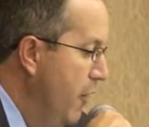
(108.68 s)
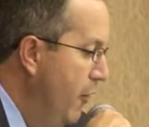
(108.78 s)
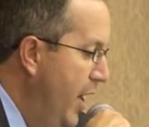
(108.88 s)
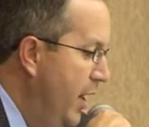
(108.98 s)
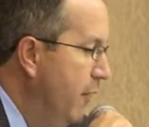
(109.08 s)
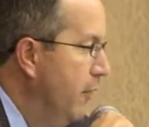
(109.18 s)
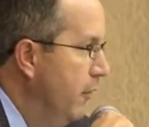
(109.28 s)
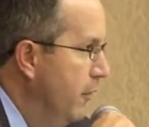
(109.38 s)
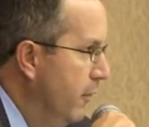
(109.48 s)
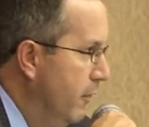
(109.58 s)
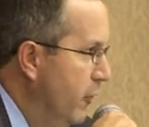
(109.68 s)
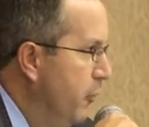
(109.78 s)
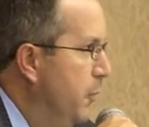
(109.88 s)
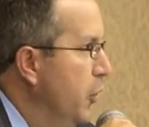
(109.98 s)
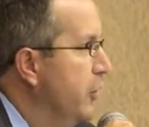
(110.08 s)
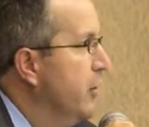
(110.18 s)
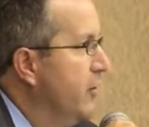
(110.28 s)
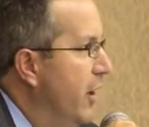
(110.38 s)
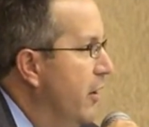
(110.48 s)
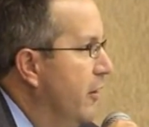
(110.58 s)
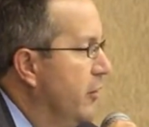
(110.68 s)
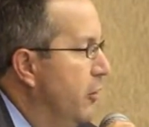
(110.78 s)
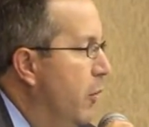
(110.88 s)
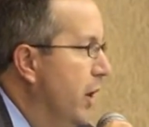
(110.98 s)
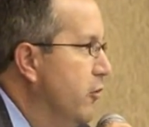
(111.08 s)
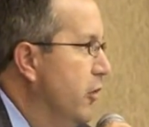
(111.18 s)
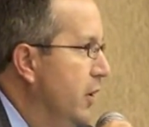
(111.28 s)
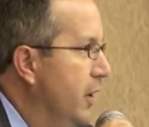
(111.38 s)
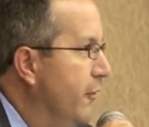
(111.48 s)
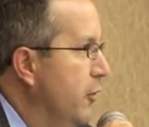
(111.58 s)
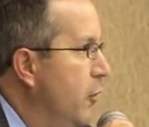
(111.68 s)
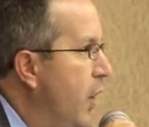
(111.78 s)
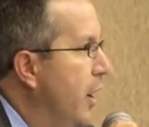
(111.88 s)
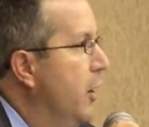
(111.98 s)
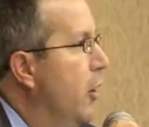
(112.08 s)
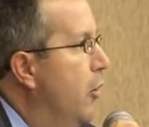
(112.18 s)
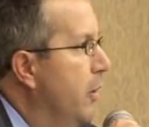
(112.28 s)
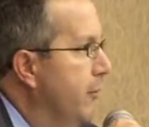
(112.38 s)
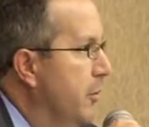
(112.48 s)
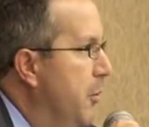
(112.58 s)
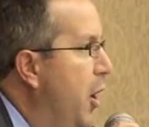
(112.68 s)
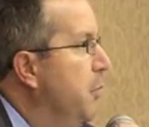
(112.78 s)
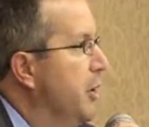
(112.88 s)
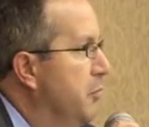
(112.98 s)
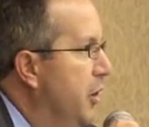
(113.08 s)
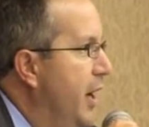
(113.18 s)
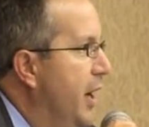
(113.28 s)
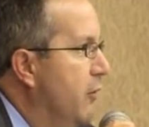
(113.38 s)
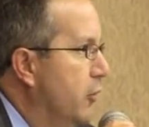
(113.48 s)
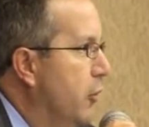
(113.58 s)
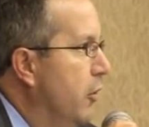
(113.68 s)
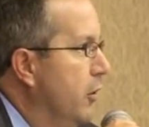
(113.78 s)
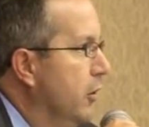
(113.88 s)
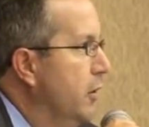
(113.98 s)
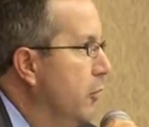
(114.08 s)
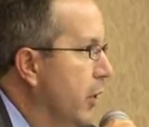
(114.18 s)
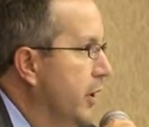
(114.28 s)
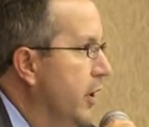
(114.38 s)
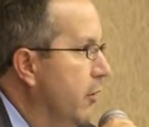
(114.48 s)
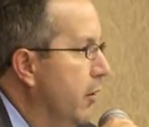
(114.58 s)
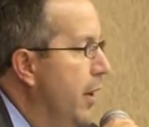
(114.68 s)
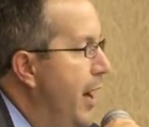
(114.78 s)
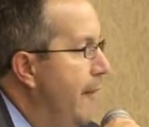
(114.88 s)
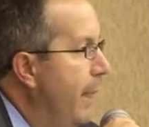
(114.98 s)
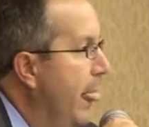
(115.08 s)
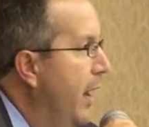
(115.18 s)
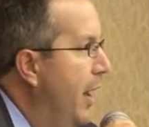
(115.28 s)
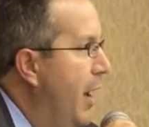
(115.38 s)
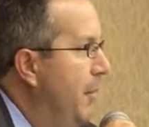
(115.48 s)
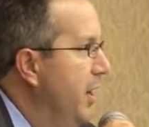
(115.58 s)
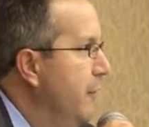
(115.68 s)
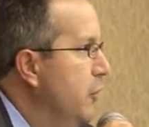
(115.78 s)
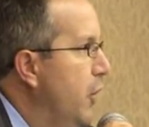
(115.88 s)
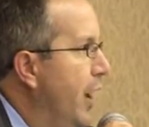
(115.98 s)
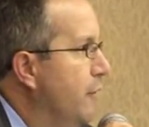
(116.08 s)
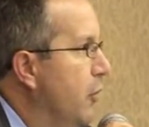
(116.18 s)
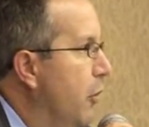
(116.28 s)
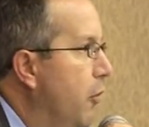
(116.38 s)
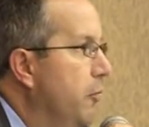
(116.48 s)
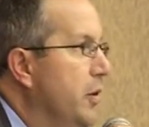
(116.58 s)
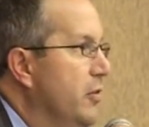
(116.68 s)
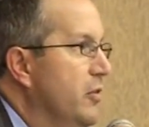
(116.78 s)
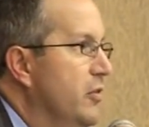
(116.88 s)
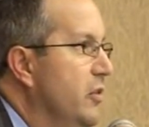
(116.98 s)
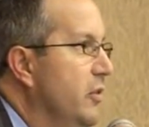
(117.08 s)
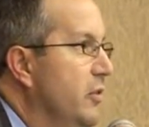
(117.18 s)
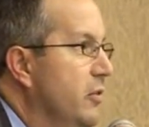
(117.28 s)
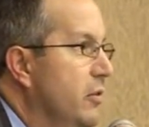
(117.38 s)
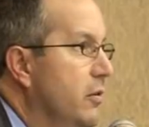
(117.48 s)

Then just put this out as a question. If you want to know if the public plan is currently working or not, how many of you have your own businesses?